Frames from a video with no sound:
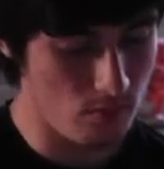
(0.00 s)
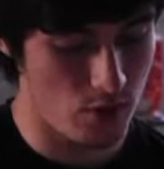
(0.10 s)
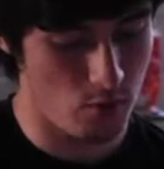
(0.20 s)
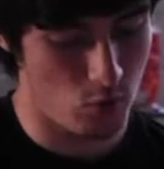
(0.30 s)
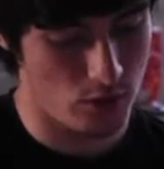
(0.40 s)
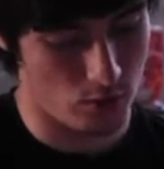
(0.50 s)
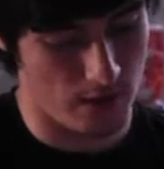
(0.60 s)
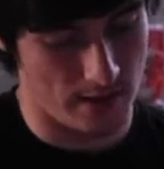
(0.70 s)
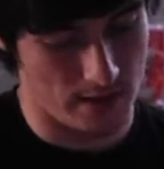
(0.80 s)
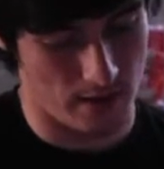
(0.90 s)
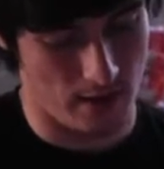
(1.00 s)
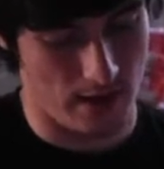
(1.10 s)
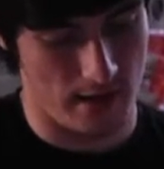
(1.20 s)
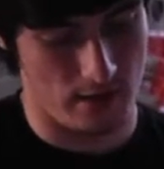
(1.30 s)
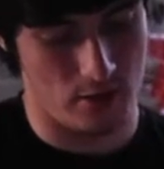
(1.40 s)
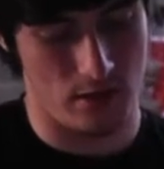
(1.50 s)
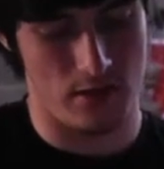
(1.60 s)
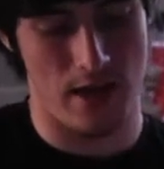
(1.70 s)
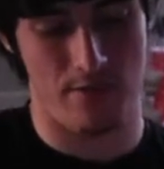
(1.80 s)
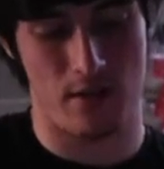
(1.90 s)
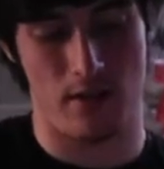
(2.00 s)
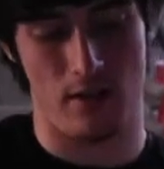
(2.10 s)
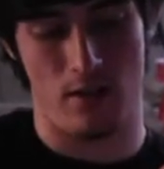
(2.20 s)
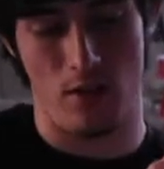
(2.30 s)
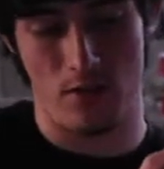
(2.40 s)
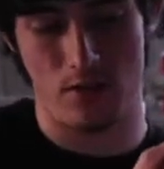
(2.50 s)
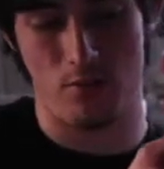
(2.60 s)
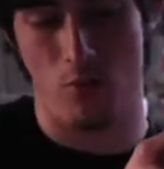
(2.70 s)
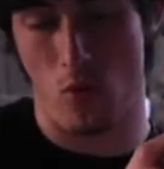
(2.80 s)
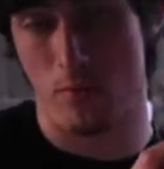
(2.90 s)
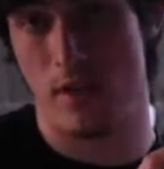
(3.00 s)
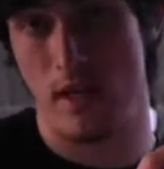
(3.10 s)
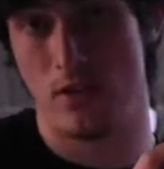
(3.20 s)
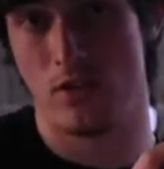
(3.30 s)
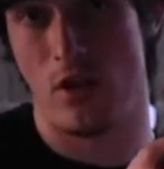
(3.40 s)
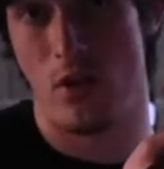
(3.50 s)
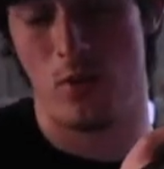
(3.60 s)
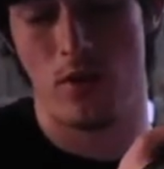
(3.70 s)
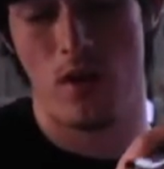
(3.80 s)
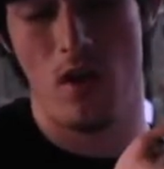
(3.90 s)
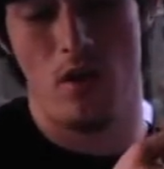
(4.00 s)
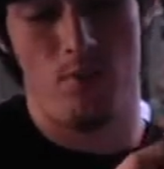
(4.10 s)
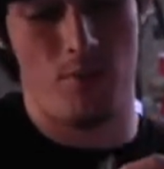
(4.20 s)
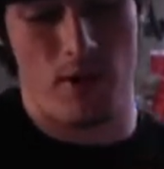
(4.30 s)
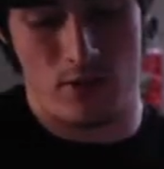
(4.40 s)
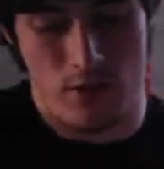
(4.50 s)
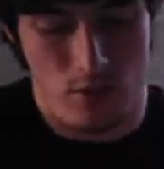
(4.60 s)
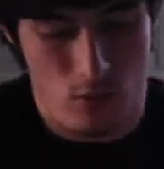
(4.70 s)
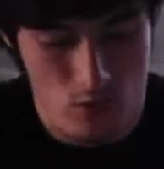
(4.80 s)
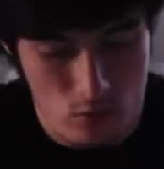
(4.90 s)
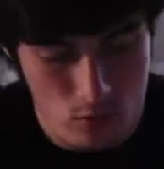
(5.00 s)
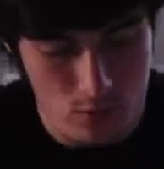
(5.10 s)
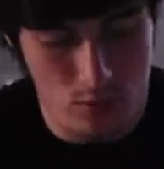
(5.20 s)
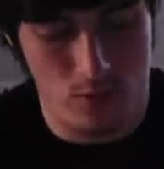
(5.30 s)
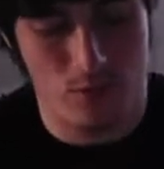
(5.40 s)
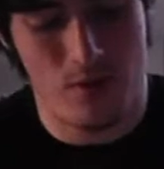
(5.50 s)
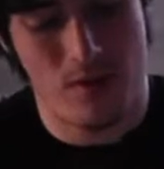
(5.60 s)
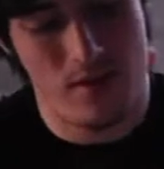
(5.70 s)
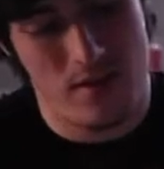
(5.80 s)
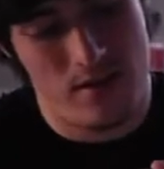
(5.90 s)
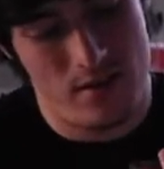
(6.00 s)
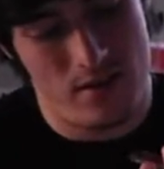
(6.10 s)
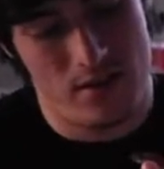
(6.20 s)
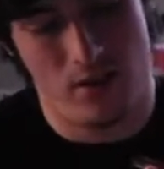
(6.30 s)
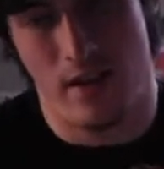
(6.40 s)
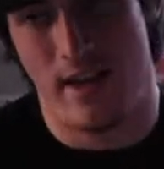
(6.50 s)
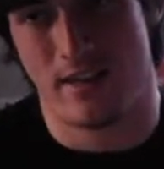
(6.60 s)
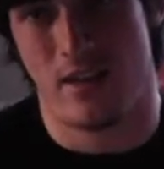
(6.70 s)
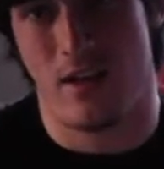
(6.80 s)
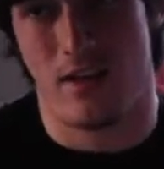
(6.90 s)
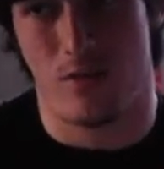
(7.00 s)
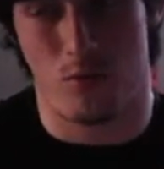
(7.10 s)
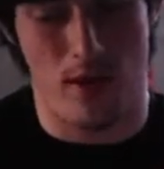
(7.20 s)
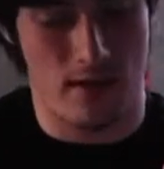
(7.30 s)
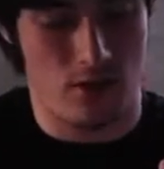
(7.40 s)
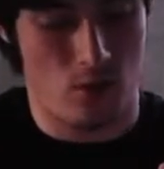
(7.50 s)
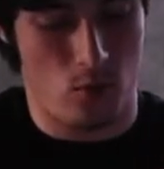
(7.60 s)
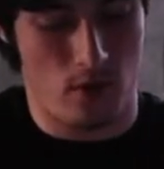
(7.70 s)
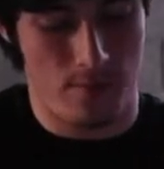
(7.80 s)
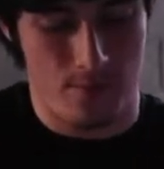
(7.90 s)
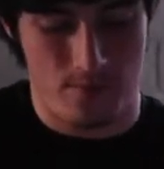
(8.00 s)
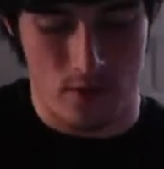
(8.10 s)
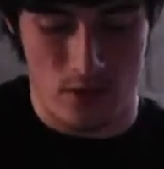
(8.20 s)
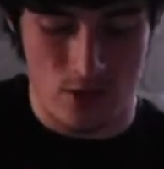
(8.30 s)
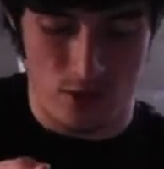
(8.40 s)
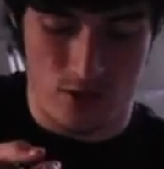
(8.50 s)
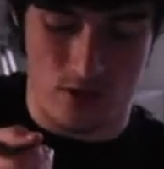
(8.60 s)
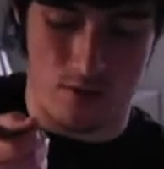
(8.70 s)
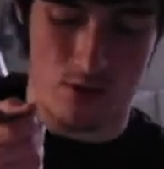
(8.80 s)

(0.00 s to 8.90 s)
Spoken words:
But in more direct sunlight, she definitely looks more peach-toned. But she, still has a lot of the red to her. She also has a